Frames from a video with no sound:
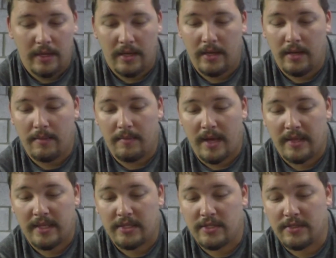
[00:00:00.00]
I
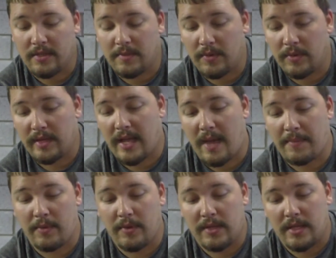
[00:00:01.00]
think she's gonna be really happy
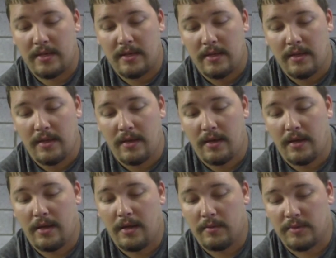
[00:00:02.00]
with it,
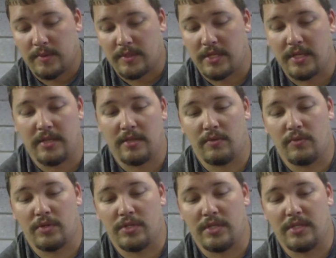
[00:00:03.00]
especially
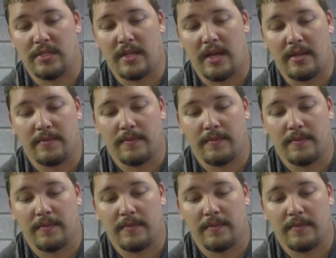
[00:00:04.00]
where she's not